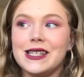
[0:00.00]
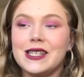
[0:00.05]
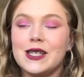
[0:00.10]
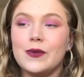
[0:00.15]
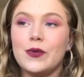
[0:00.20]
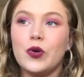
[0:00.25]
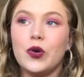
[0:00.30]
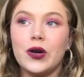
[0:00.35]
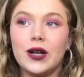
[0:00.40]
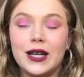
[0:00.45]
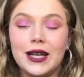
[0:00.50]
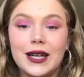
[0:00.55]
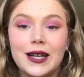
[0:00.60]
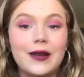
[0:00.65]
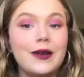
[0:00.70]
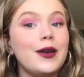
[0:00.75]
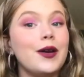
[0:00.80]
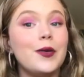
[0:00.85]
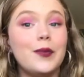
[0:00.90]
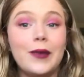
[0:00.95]

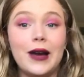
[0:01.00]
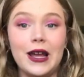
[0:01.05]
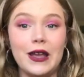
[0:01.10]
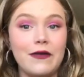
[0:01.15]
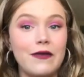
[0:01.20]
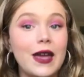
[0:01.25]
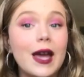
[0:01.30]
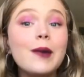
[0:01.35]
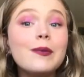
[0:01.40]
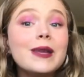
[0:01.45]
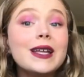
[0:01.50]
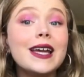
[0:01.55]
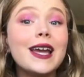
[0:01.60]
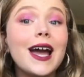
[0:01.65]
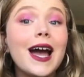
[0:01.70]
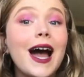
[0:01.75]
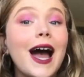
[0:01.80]
supporting my family.